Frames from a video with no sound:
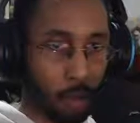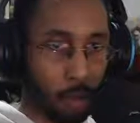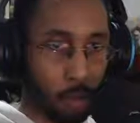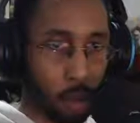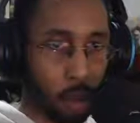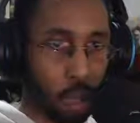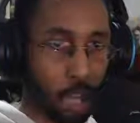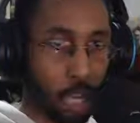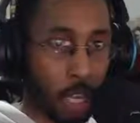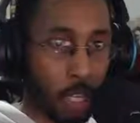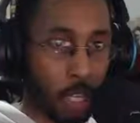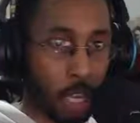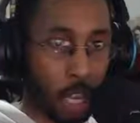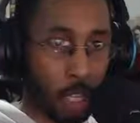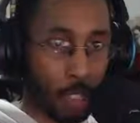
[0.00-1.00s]
Pony
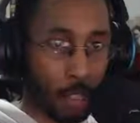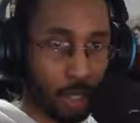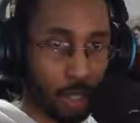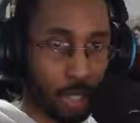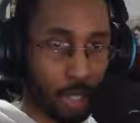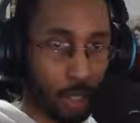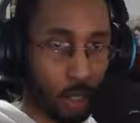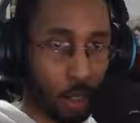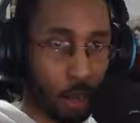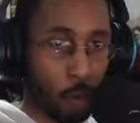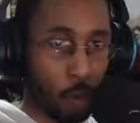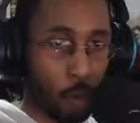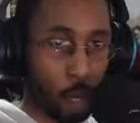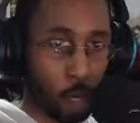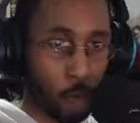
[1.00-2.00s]
Canyon didn't do
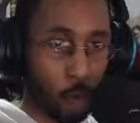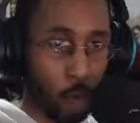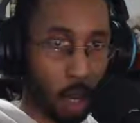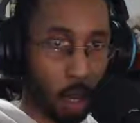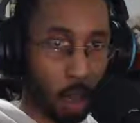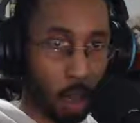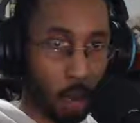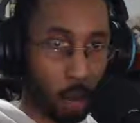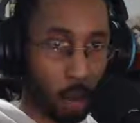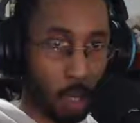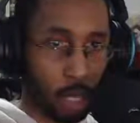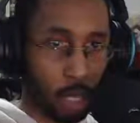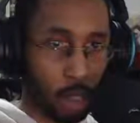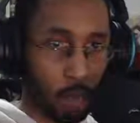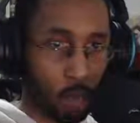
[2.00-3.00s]
very well when
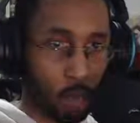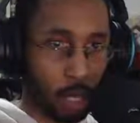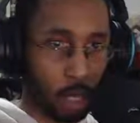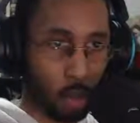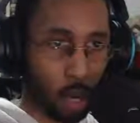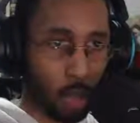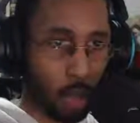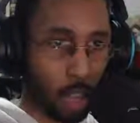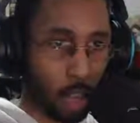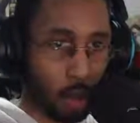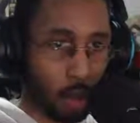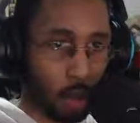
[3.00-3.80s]
they tried that.